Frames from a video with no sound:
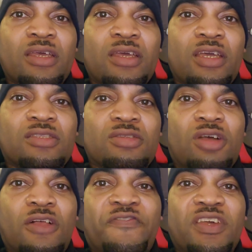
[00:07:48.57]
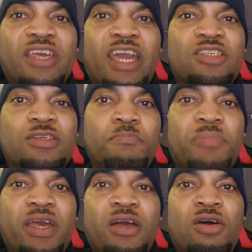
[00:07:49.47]
hit the notification
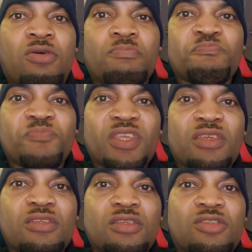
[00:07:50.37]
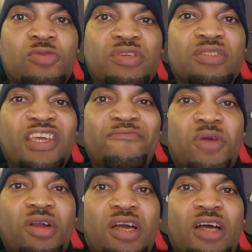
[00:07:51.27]
bell to receive
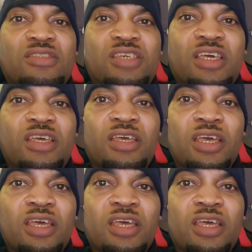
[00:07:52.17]
more content,